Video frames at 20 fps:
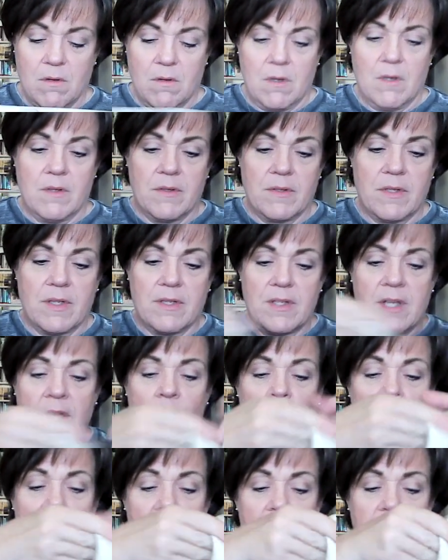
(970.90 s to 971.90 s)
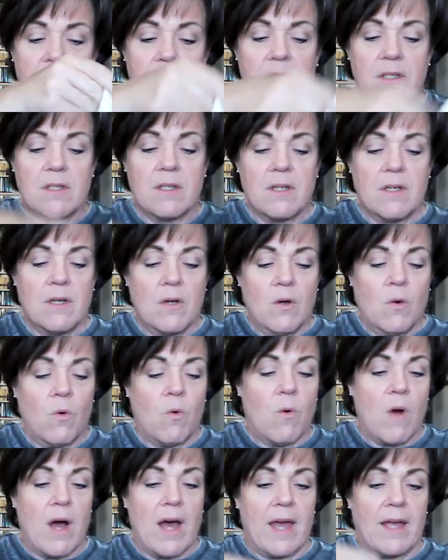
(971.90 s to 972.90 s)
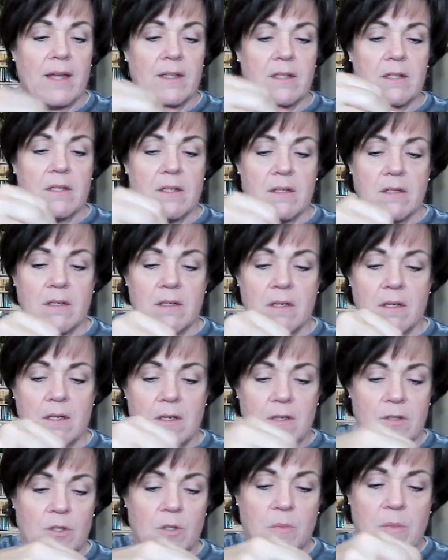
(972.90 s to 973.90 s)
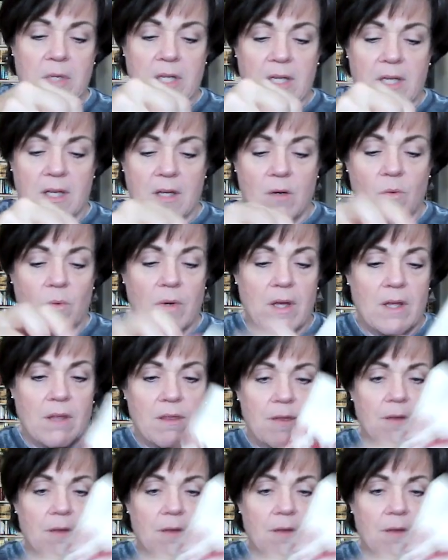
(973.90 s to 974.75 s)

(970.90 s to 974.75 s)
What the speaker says: since it was white to begin with.